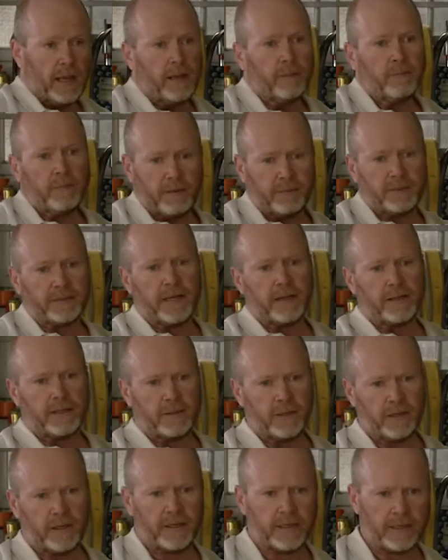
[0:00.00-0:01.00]
Mum and Dad,
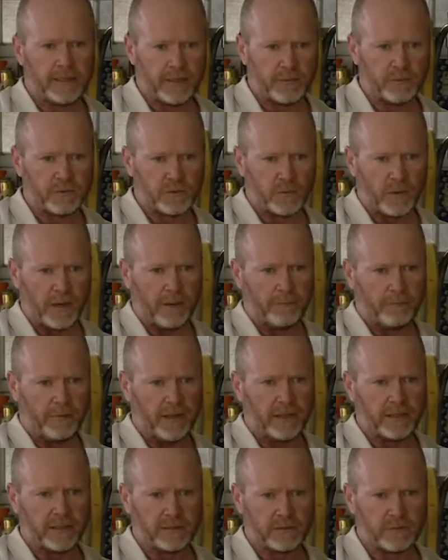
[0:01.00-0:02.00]
they was away at
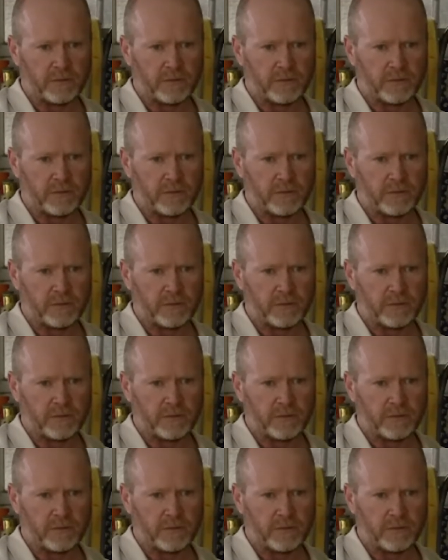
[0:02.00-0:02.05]
Butlins